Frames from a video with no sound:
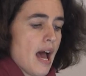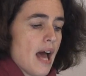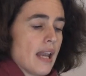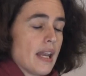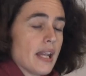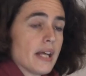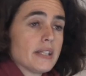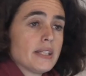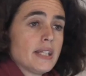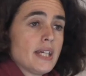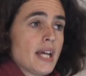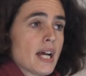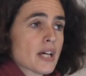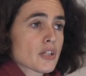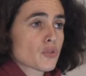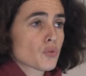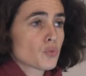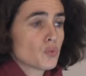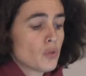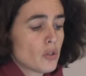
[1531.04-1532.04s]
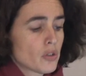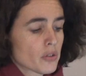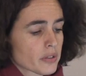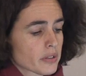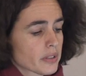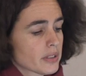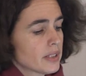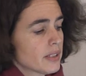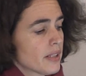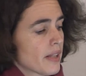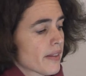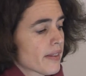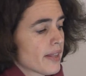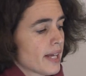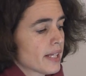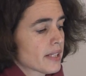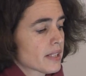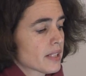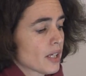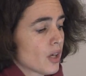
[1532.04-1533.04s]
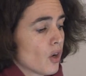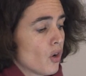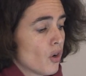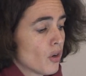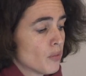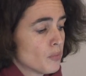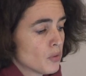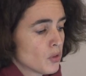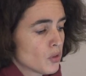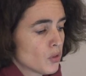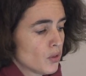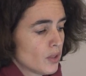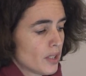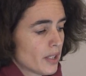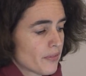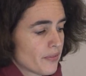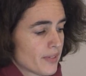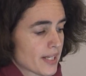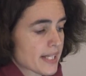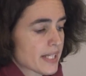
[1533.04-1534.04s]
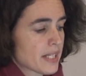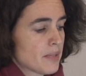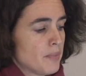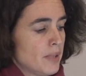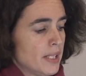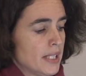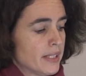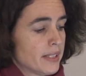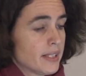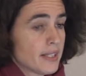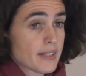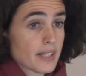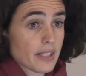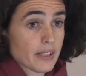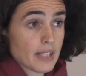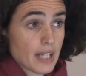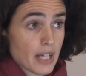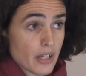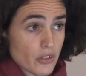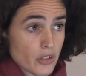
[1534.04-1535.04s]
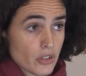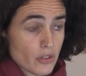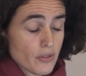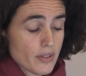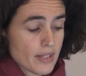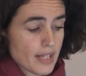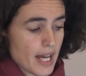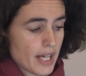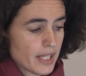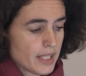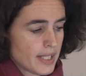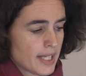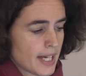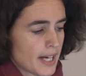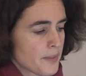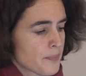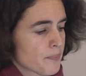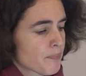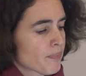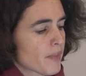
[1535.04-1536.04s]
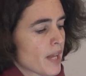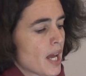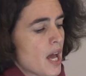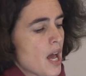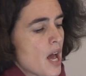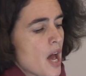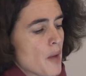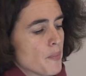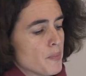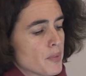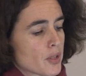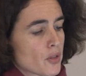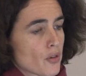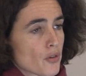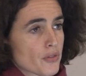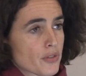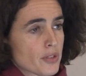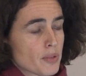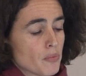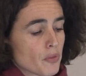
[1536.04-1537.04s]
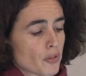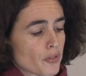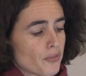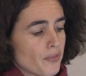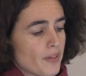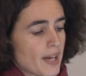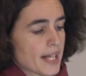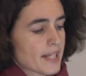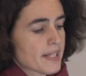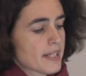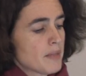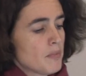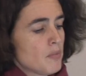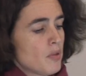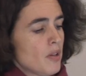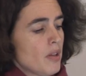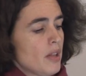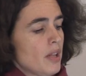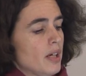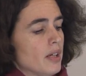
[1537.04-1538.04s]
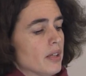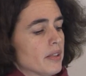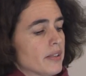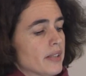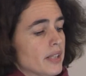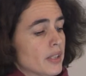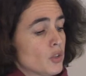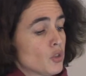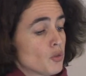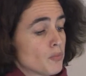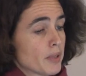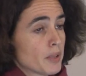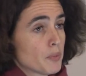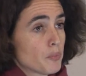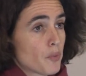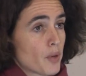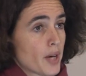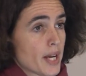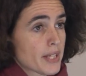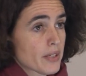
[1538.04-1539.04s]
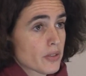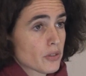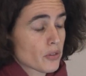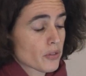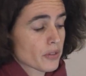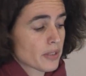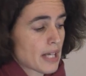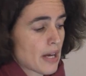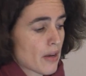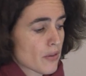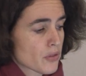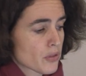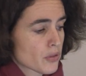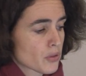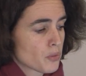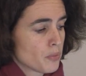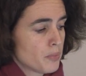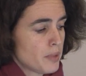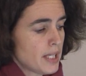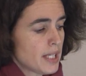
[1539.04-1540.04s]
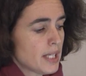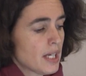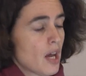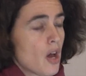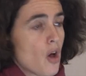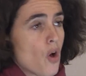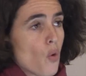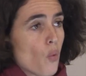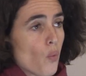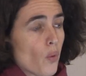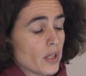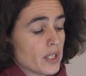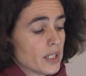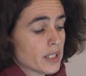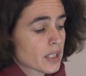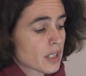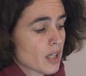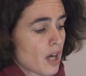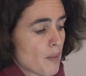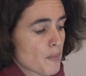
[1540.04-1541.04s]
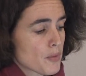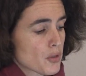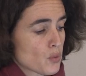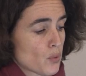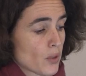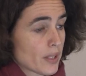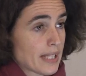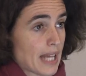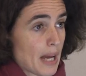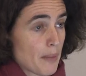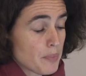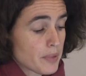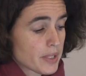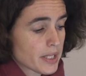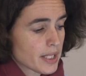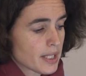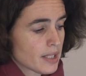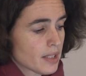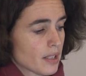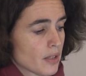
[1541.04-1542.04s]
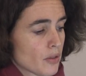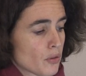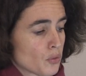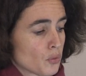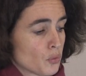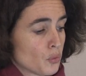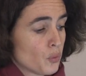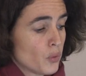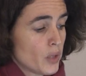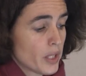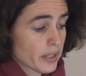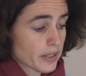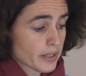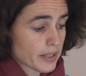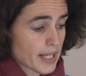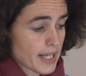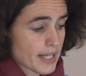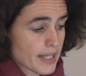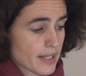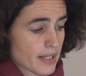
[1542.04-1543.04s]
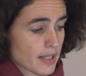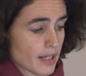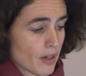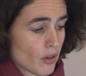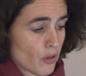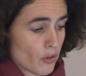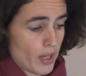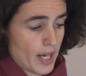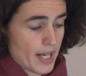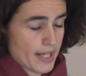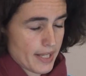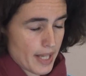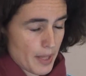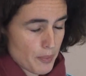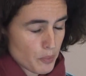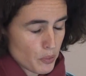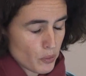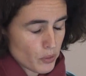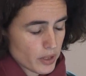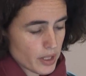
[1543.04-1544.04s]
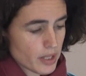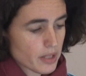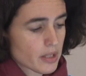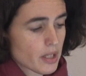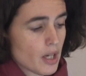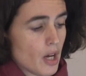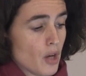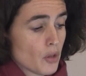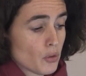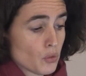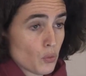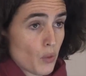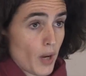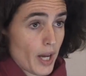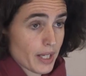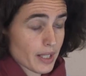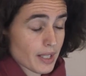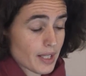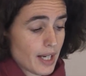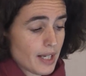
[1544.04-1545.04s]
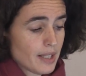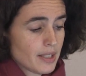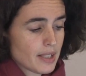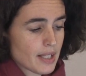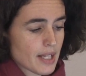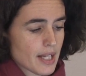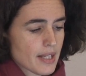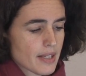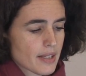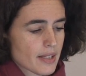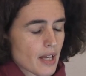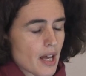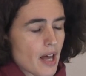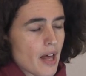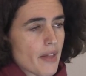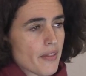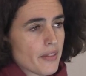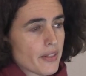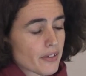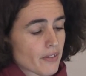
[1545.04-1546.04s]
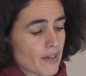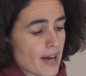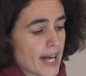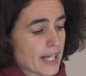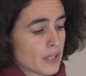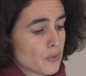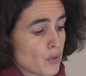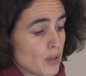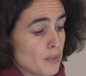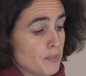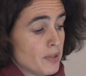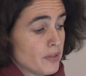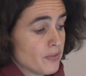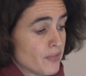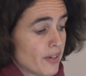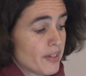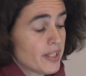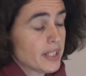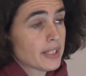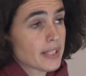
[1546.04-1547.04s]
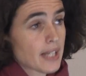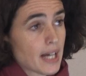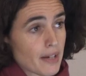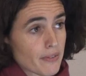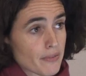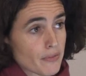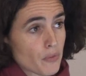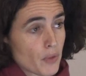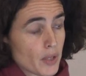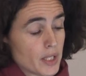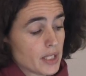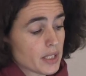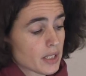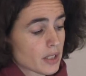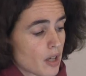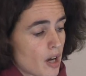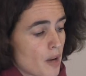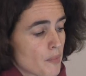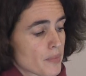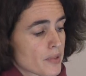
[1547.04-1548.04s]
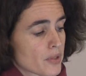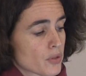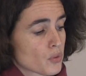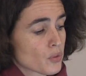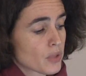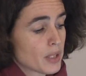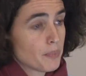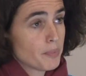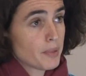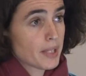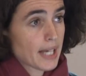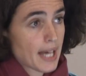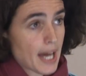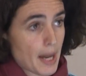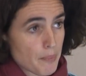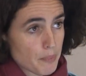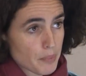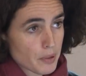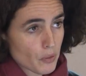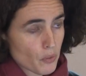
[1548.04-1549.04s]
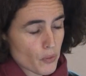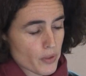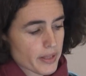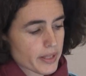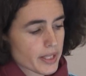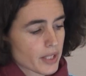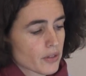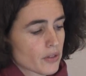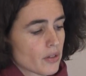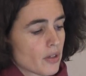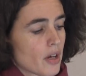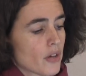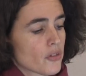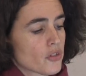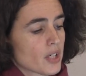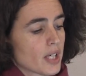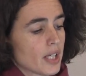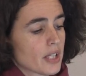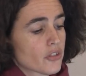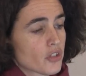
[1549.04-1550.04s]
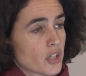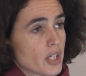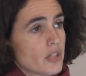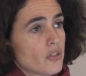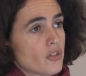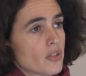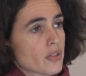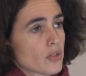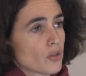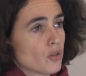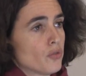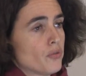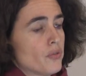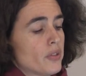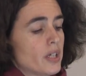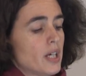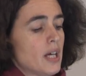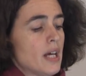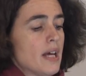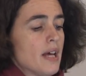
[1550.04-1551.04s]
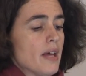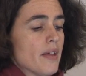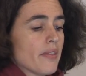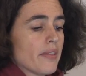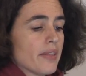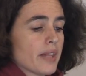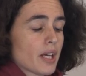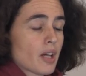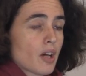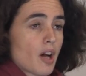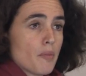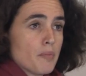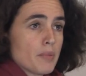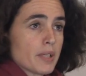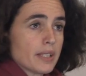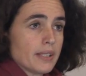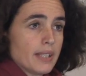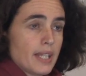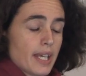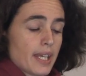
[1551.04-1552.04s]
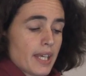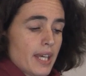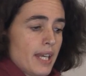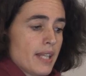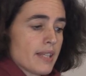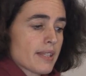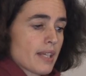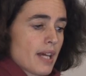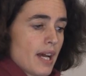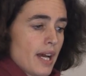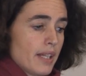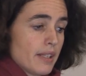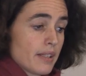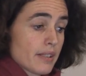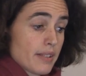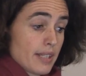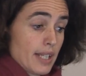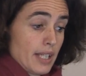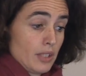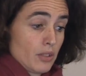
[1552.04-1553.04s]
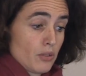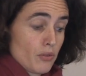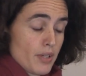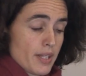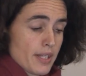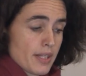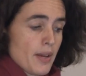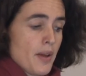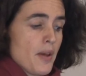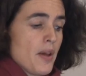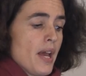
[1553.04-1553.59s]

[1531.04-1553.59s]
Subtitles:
Lanier has warned that homuncular flexibility is a dangerous idea because the more flexible the human brains turn out to be when it comes to adapting to weirdness, or as I put it, to uncanniness, the ride will be very tough when it comes to keeping up with technological changes over the coming decades and centuries.